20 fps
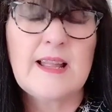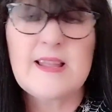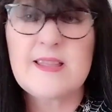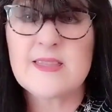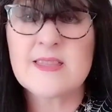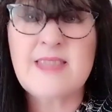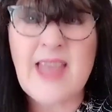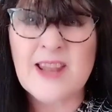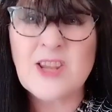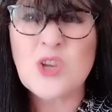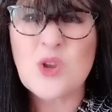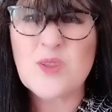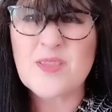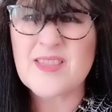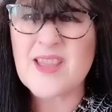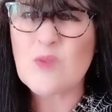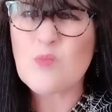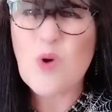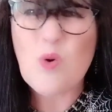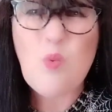then you
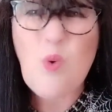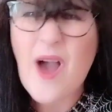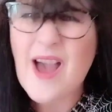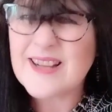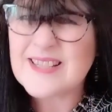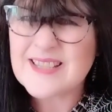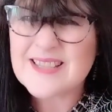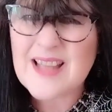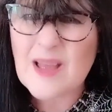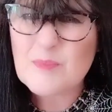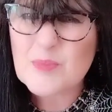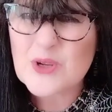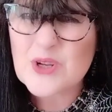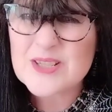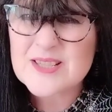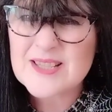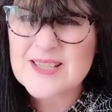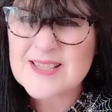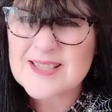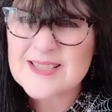think, well, why did that
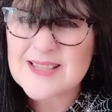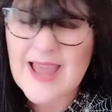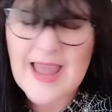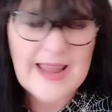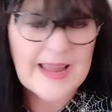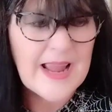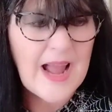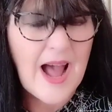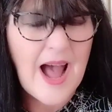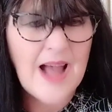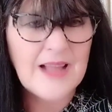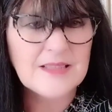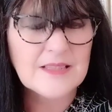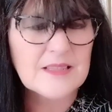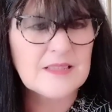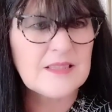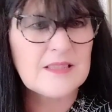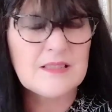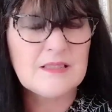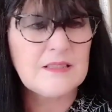person stay?
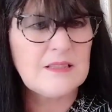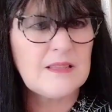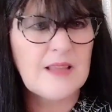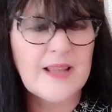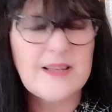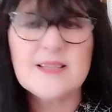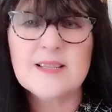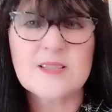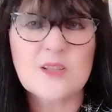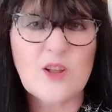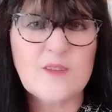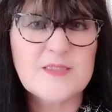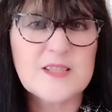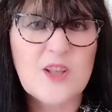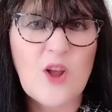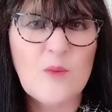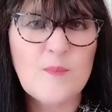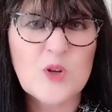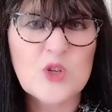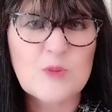They deserve
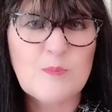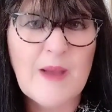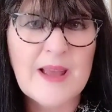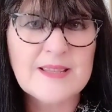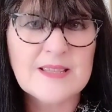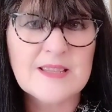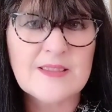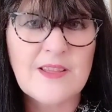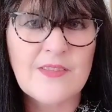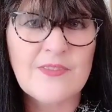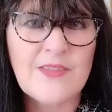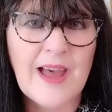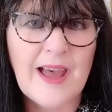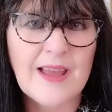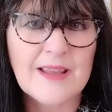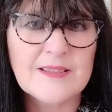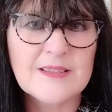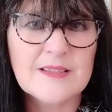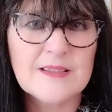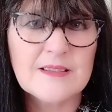so much better than that.